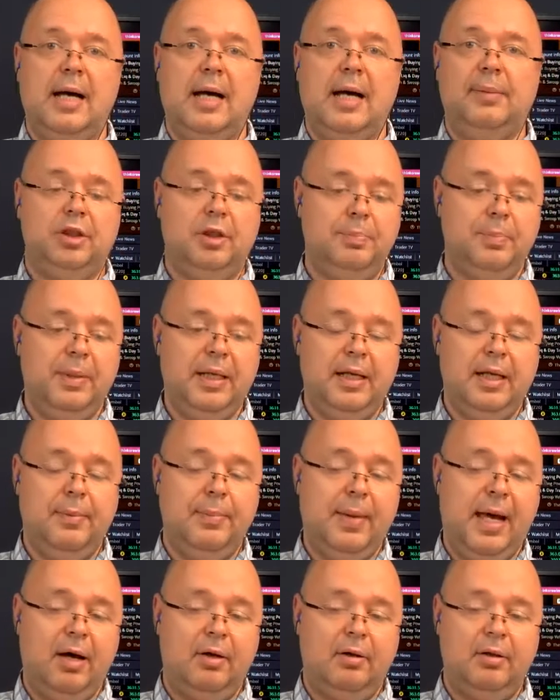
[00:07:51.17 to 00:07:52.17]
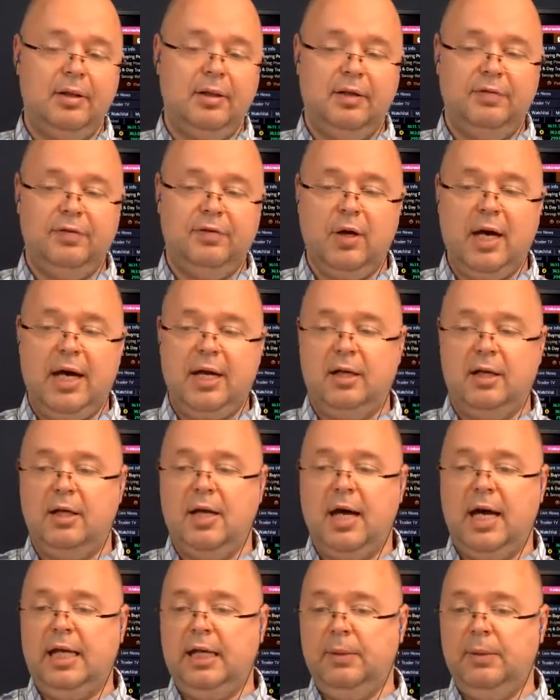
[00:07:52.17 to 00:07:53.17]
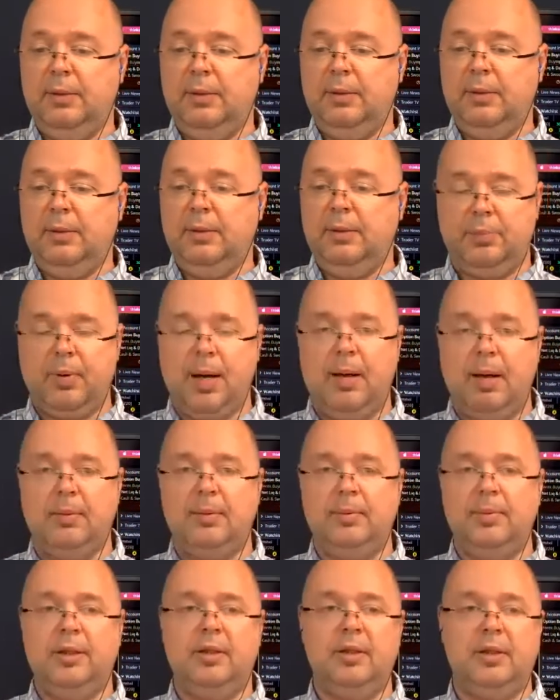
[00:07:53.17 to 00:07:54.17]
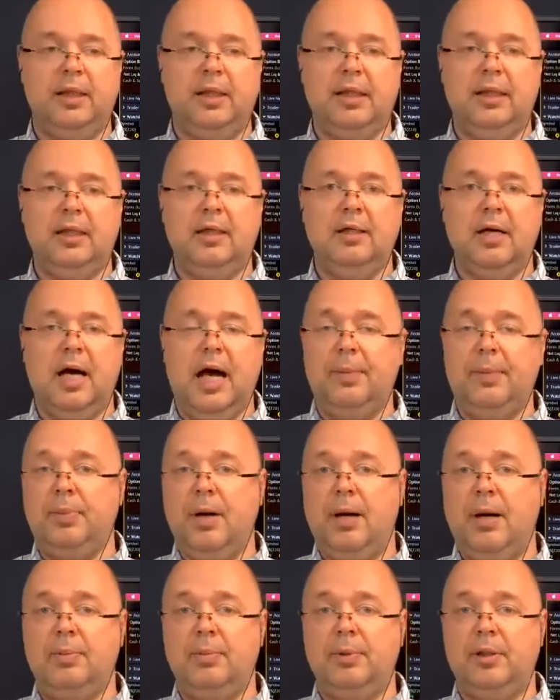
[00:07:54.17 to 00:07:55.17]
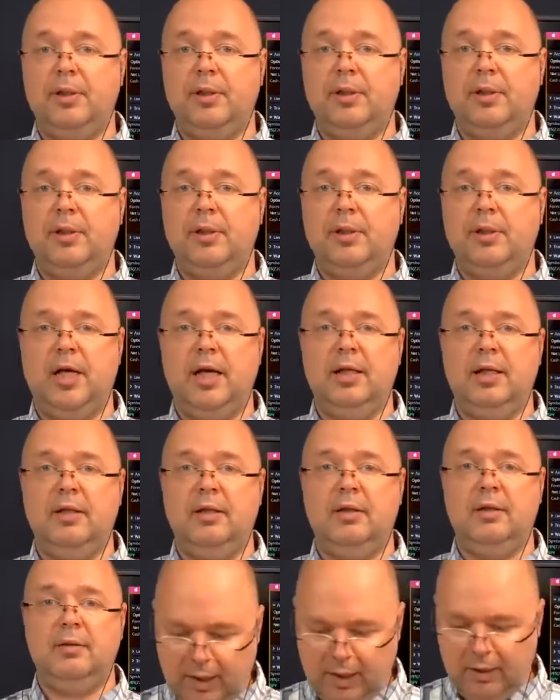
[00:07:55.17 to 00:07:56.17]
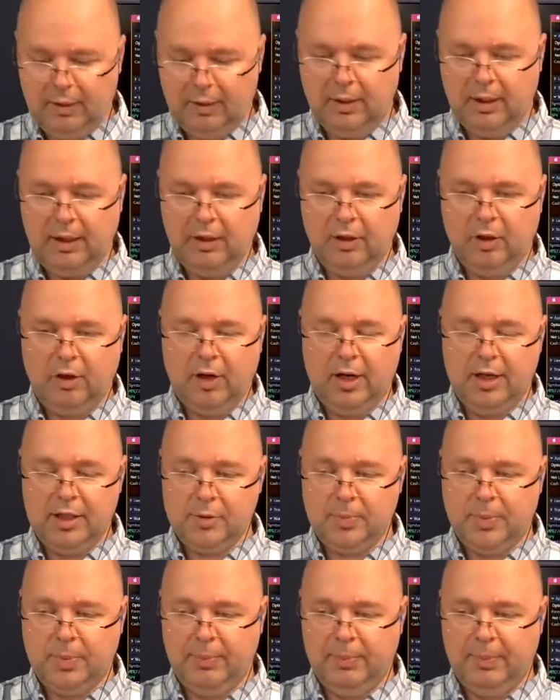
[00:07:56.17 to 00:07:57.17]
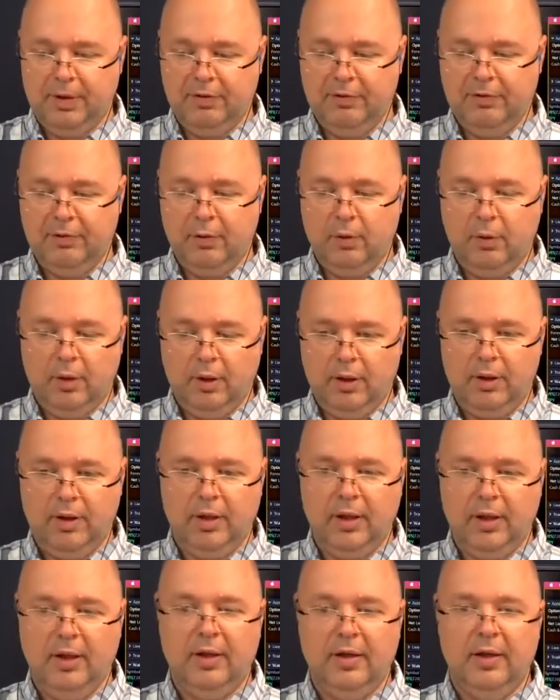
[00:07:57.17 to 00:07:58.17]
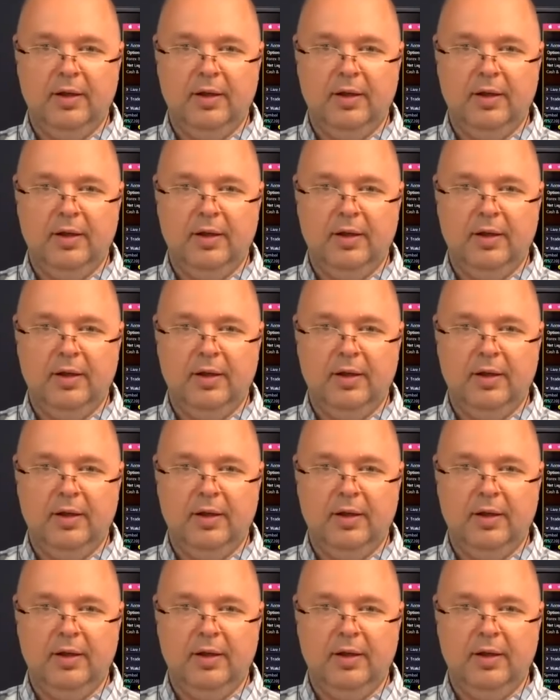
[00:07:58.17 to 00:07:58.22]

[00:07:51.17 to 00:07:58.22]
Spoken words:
You should be at about, if you had a 90% probability, high probability trade in your credit spread before,